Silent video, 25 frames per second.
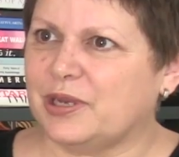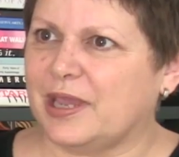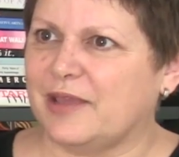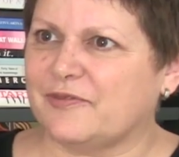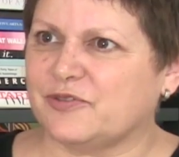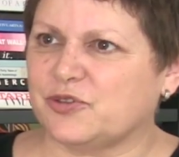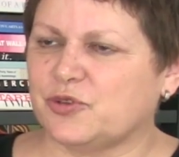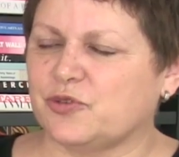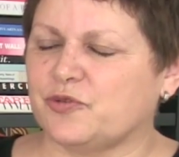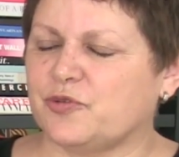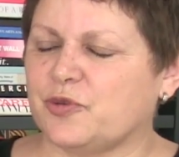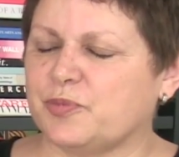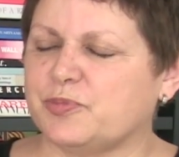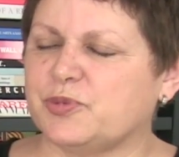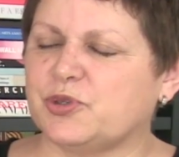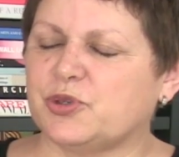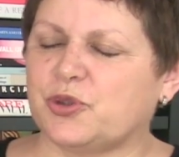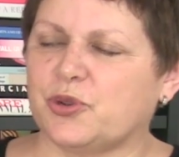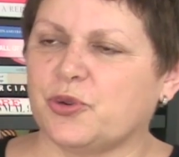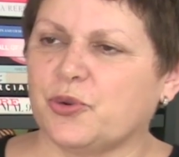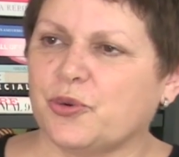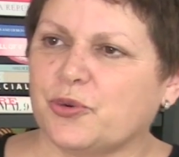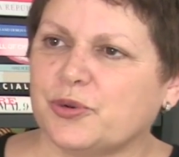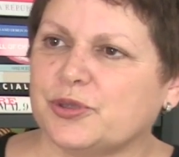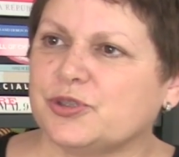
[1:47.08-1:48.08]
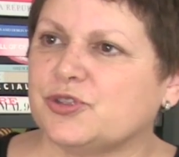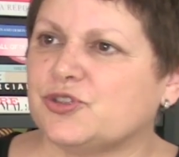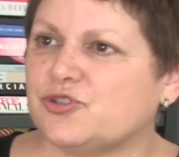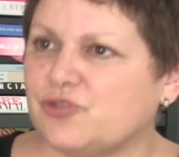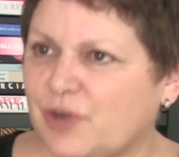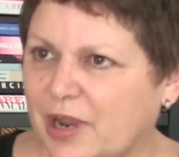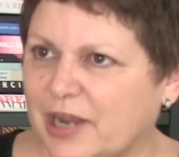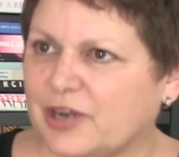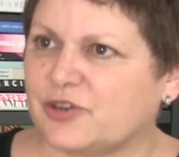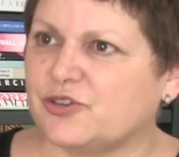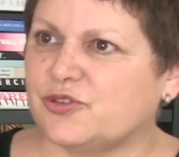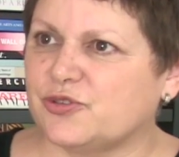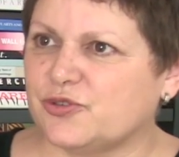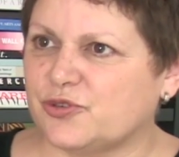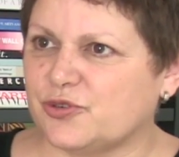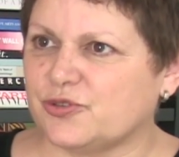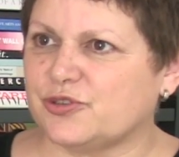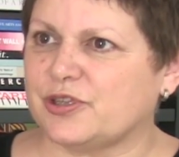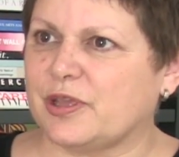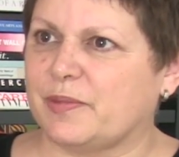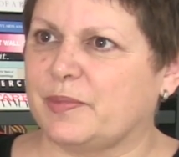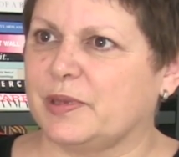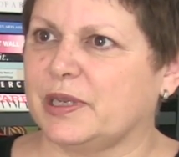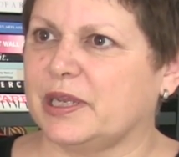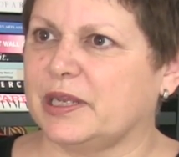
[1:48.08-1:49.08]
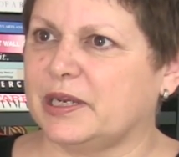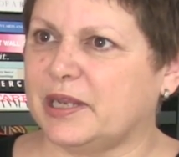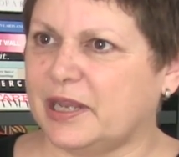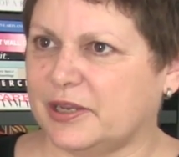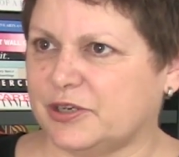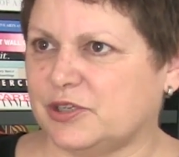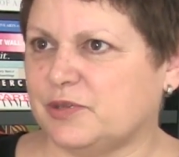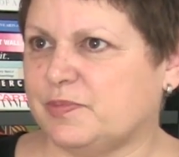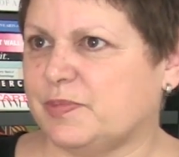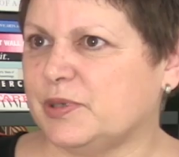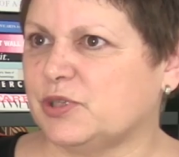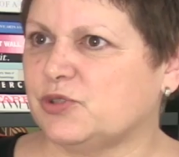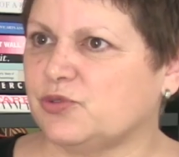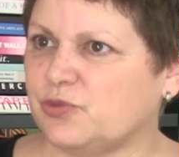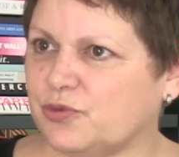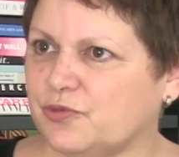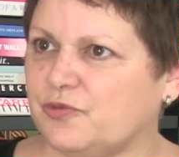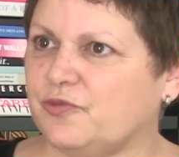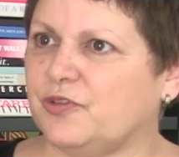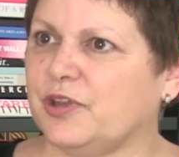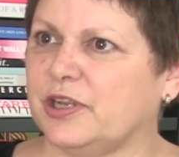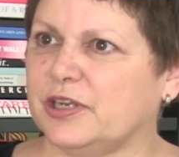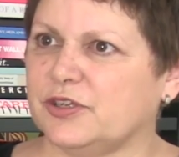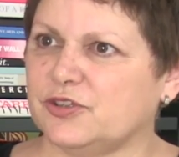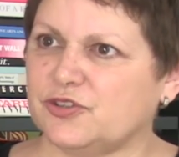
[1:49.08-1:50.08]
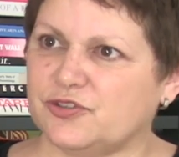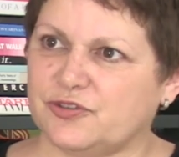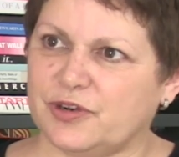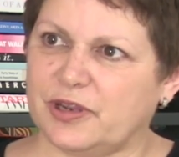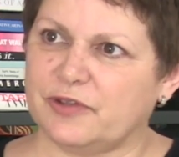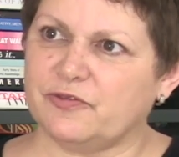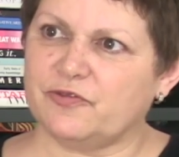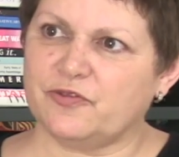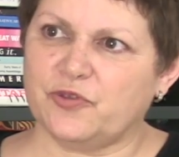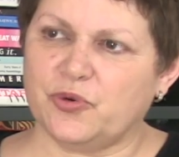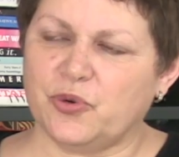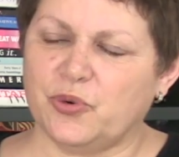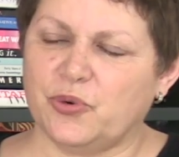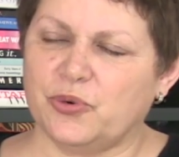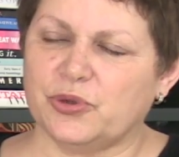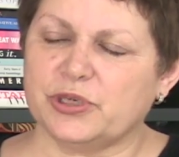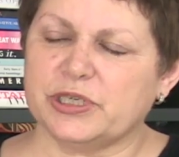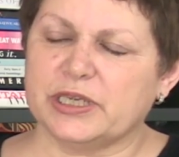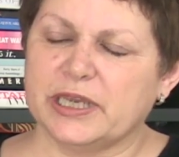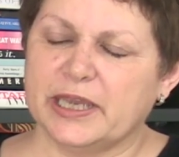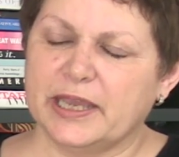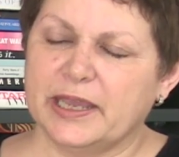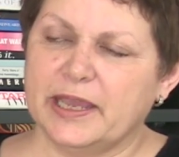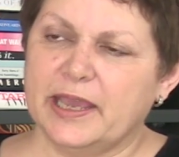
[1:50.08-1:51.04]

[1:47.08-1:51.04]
have sort of obscure instructions or something. It had to be sort of fairly straightforward.